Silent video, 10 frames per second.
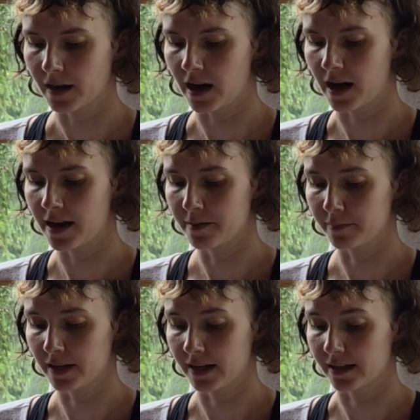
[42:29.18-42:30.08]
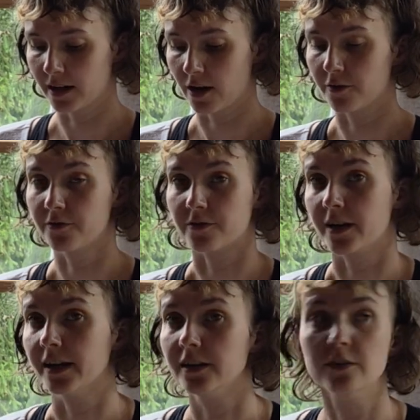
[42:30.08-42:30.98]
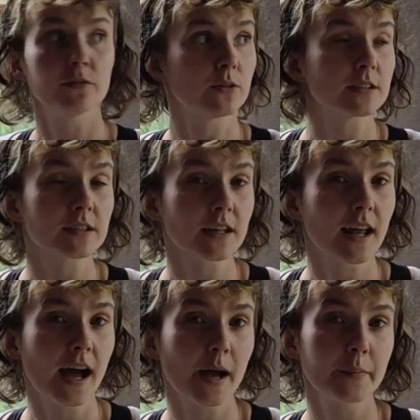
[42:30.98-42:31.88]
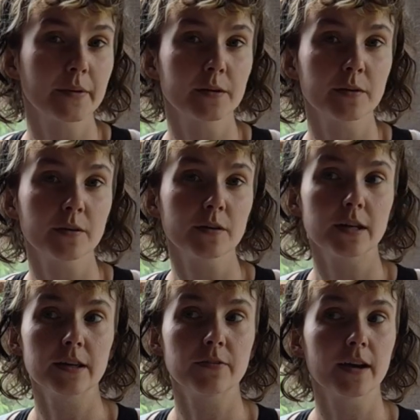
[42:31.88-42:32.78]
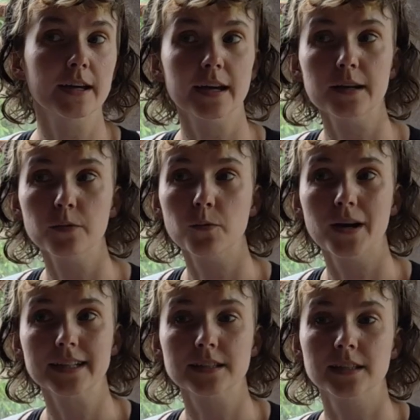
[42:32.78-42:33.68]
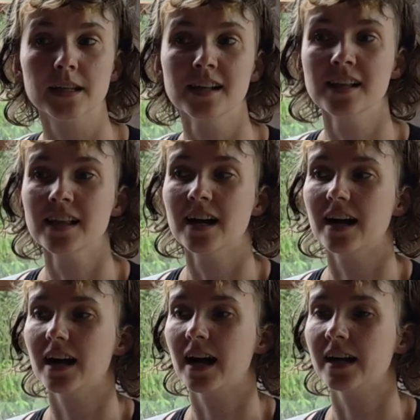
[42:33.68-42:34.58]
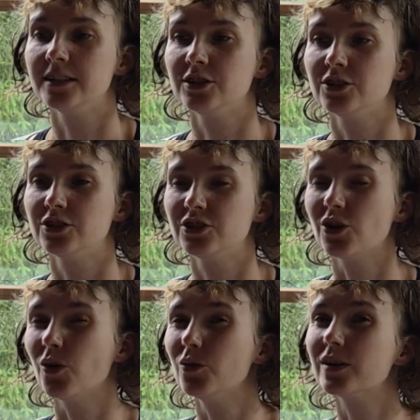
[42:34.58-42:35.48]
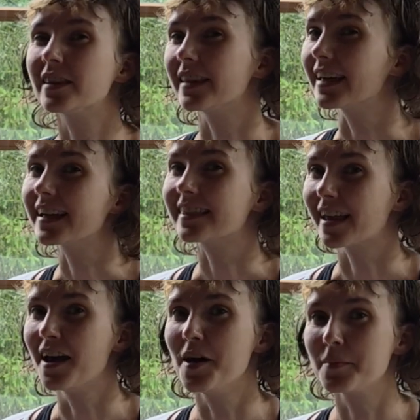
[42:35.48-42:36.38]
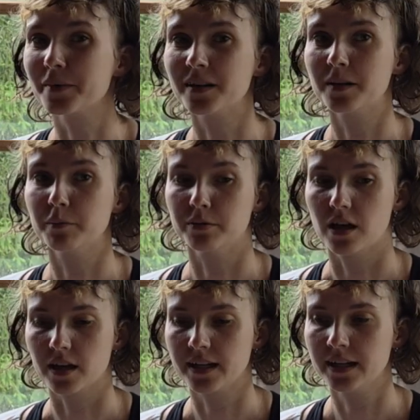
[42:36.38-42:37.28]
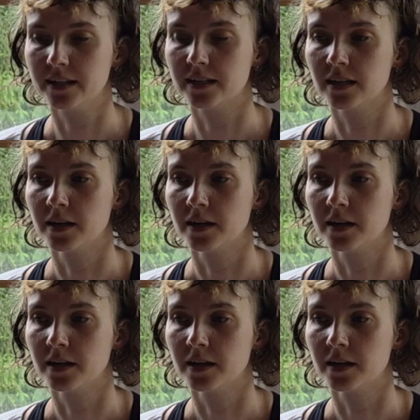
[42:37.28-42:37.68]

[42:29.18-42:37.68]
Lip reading: I am like afraid of what's gonna happen if I get it wet. I don't think that I'm gonna block it